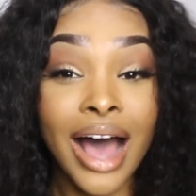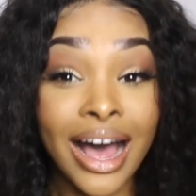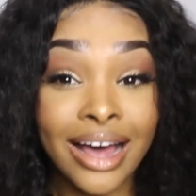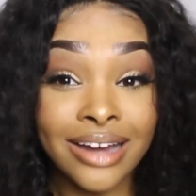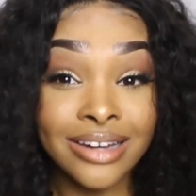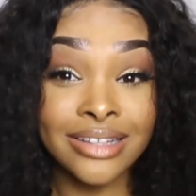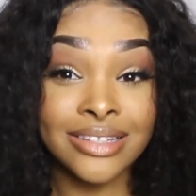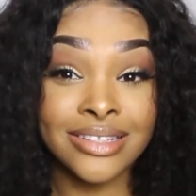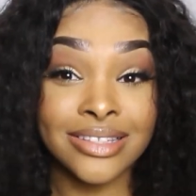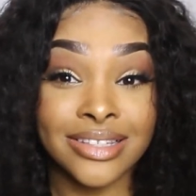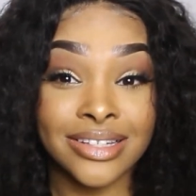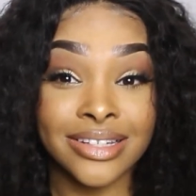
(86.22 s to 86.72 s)

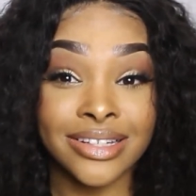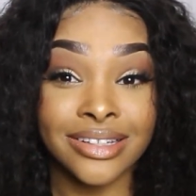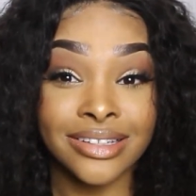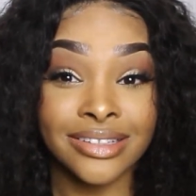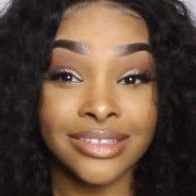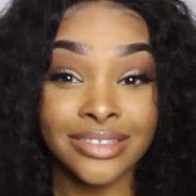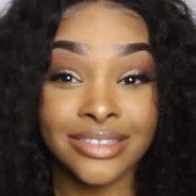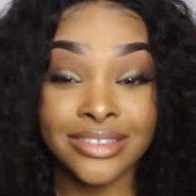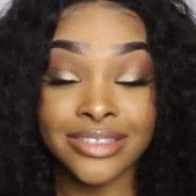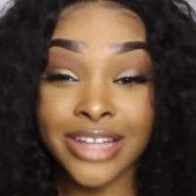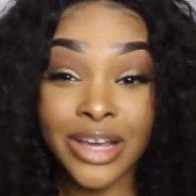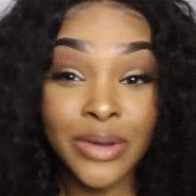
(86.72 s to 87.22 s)
Honestly,
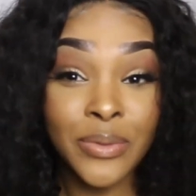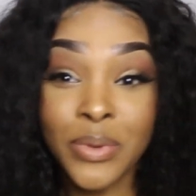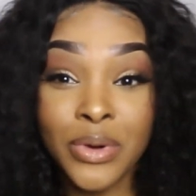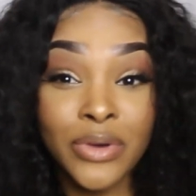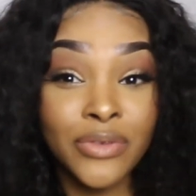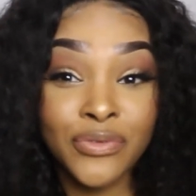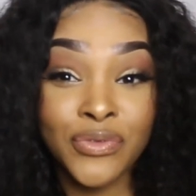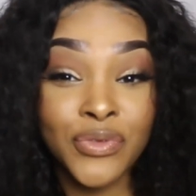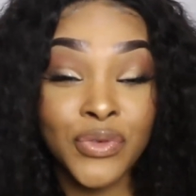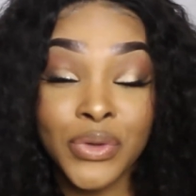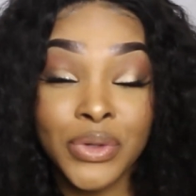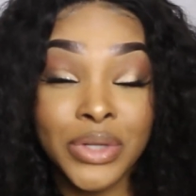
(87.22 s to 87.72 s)
they
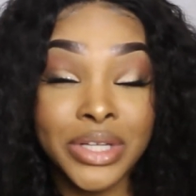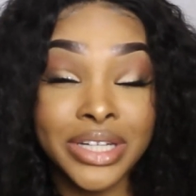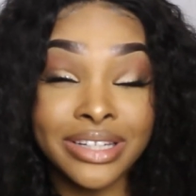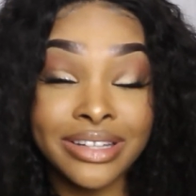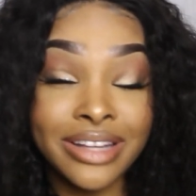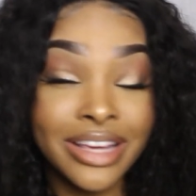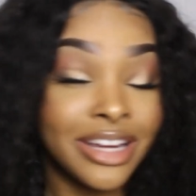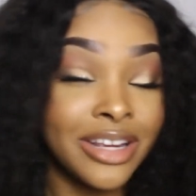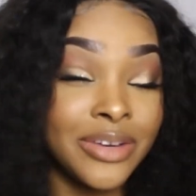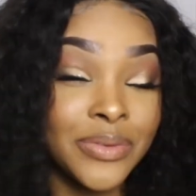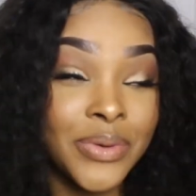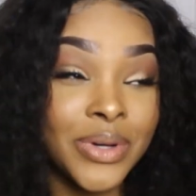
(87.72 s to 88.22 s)
weren't fooling
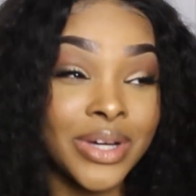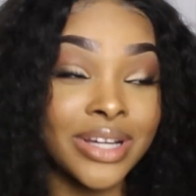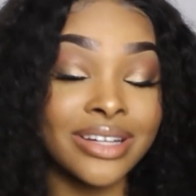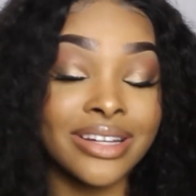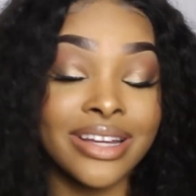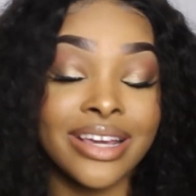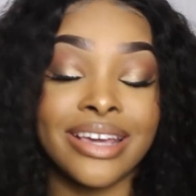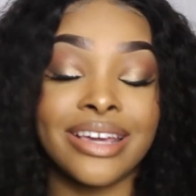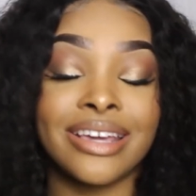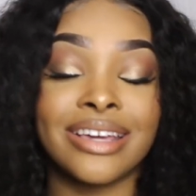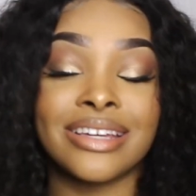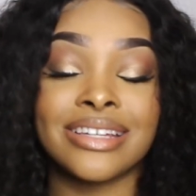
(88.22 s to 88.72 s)
anyone,
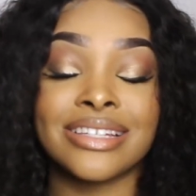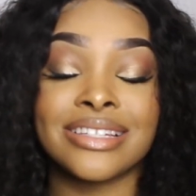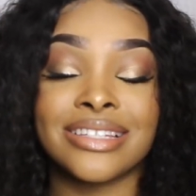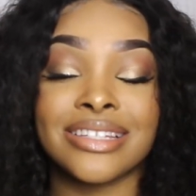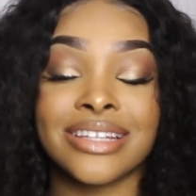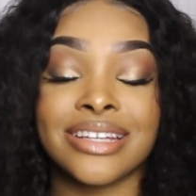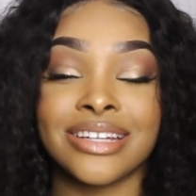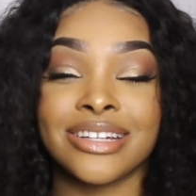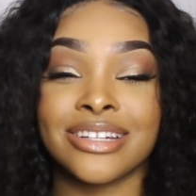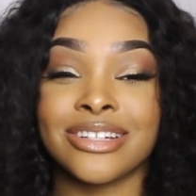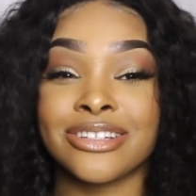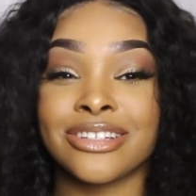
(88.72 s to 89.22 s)
and
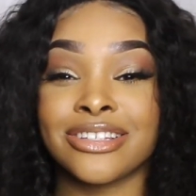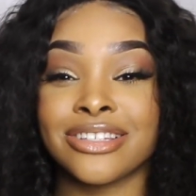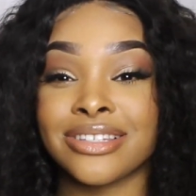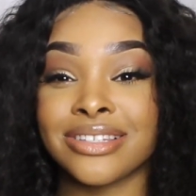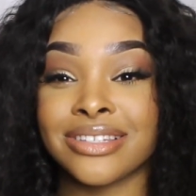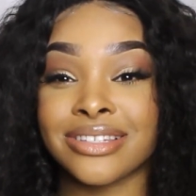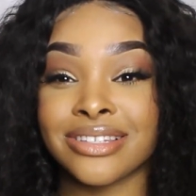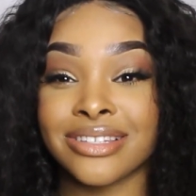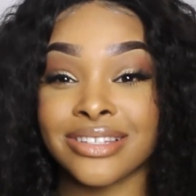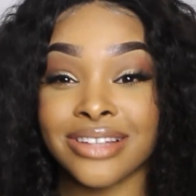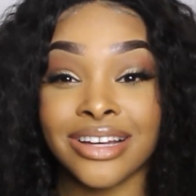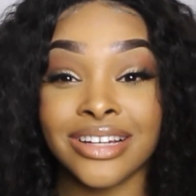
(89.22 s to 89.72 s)
it is
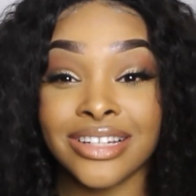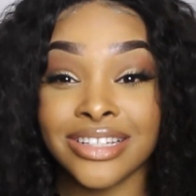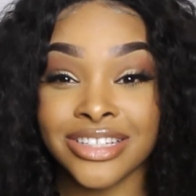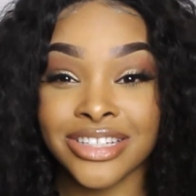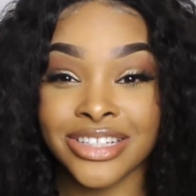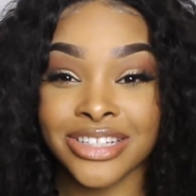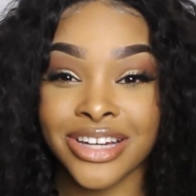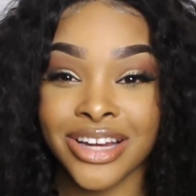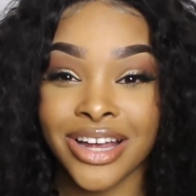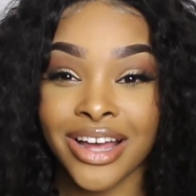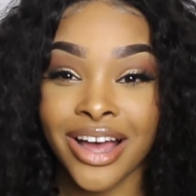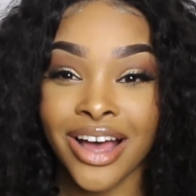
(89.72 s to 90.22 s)

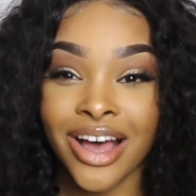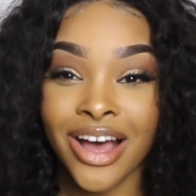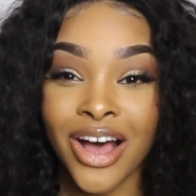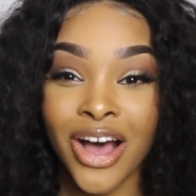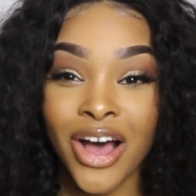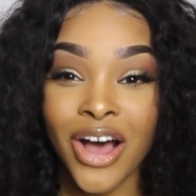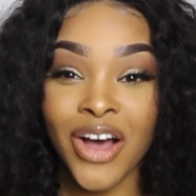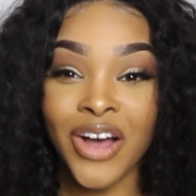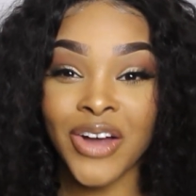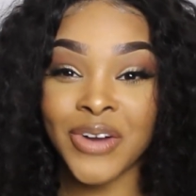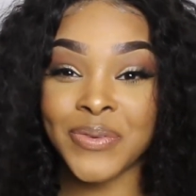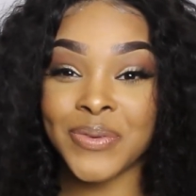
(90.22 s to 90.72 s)
such
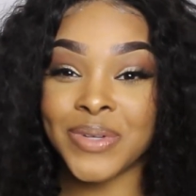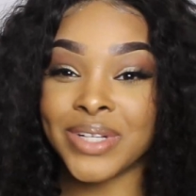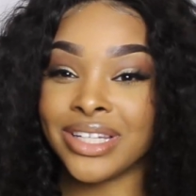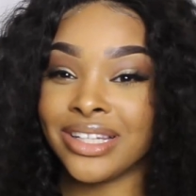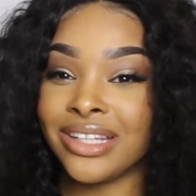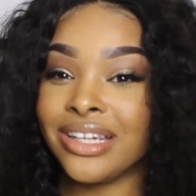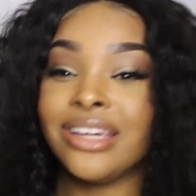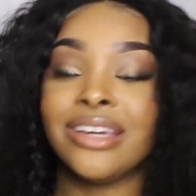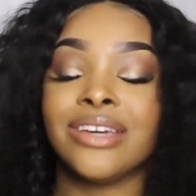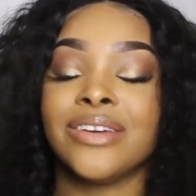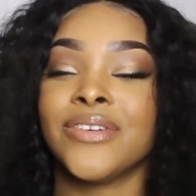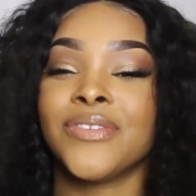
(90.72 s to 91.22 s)
a
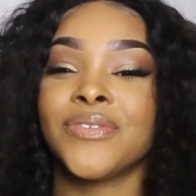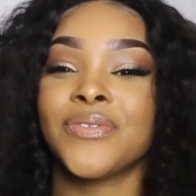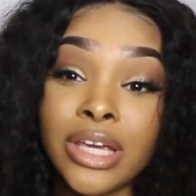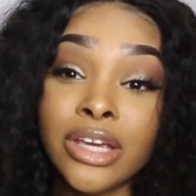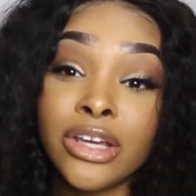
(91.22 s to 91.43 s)
relief.